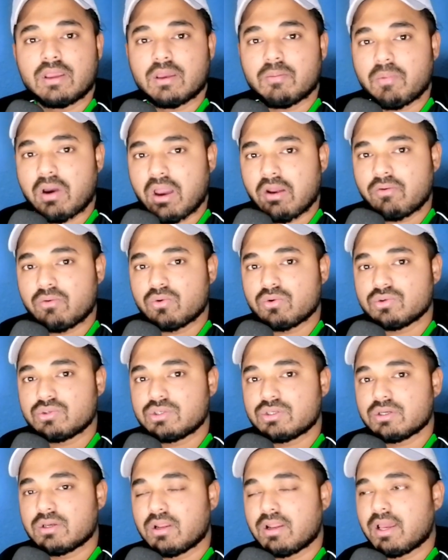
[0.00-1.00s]
Khmer
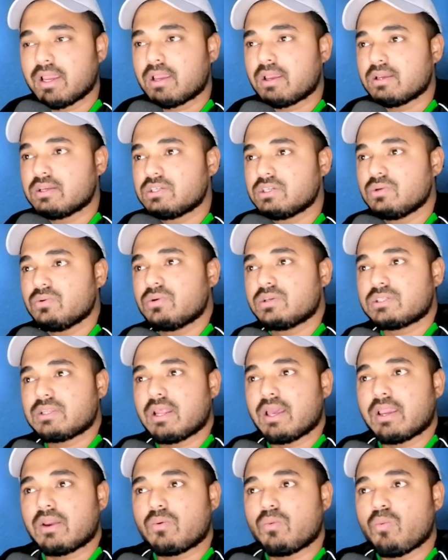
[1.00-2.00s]
Rouge, like, she was
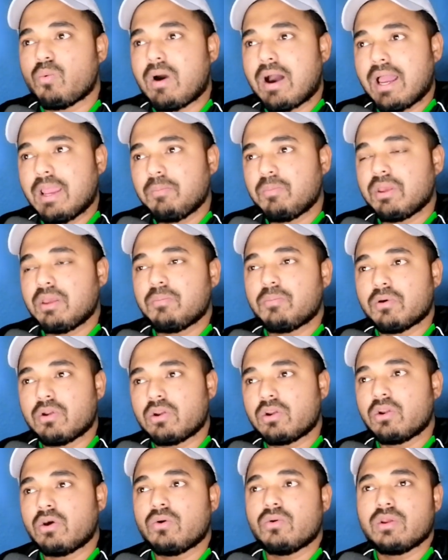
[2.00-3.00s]
like, why
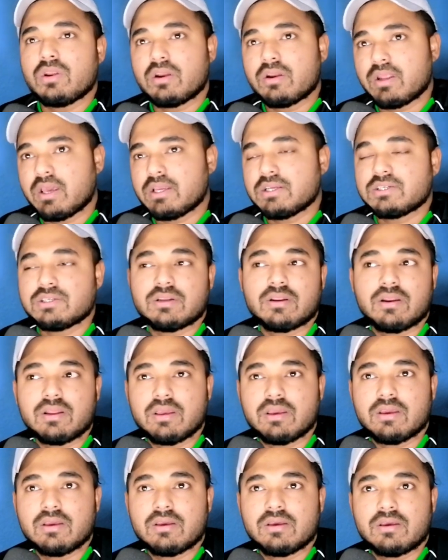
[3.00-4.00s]
people know
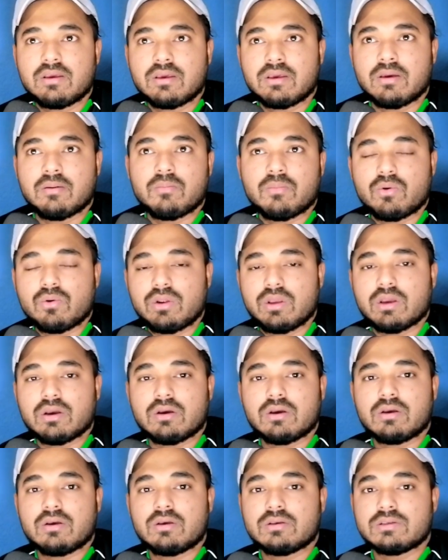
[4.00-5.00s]
internationally
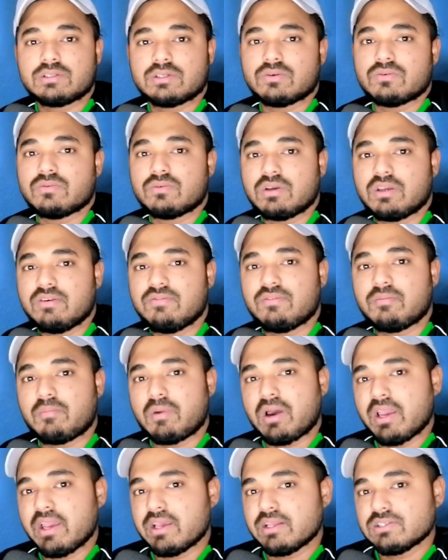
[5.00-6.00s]
Cambodia? So even
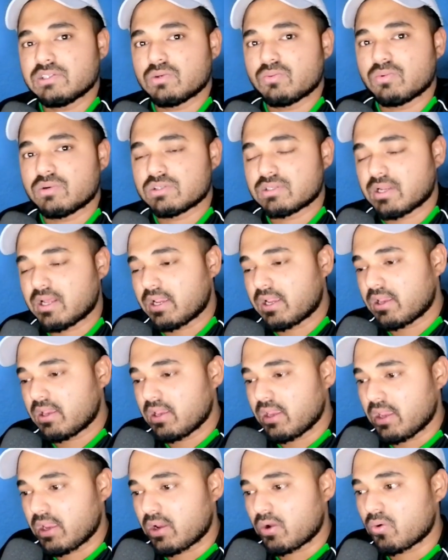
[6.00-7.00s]
my answer was
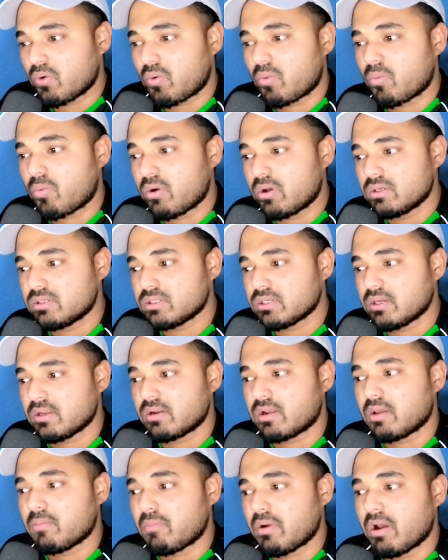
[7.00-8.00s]
like, Angkor Wat
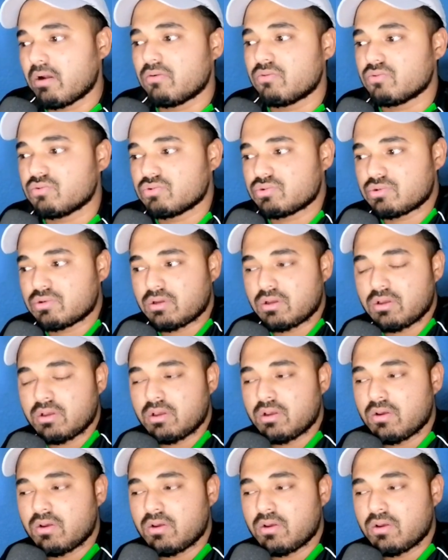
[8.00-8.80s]
and Khmer Rouge.